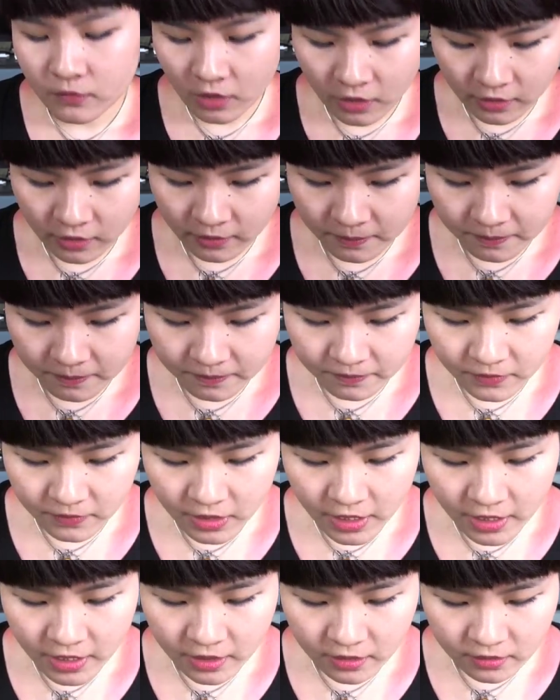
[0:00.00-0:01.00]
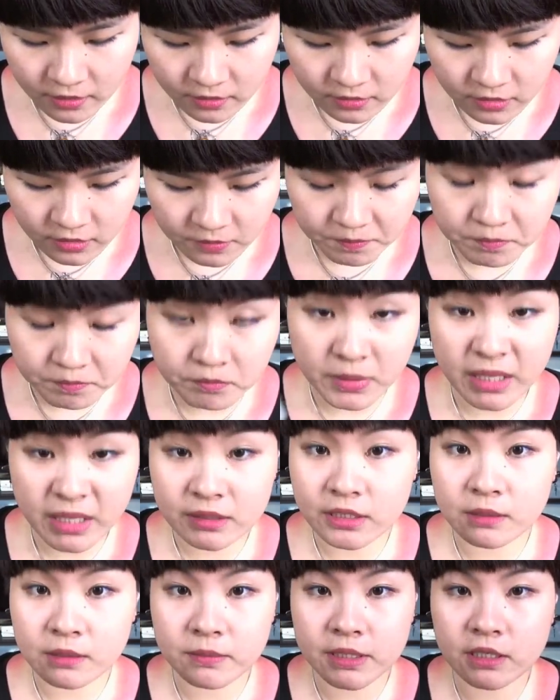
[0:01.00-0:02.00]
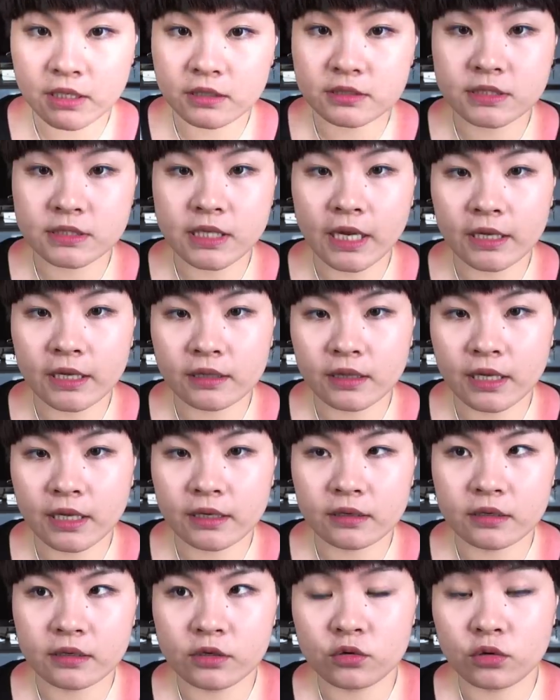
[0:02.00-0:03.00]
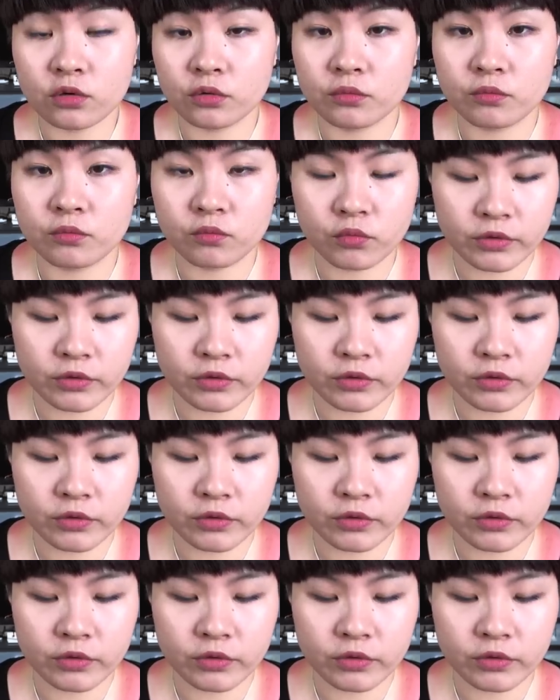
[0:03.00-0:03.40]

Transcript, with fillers: um, and mainly because I like, you know,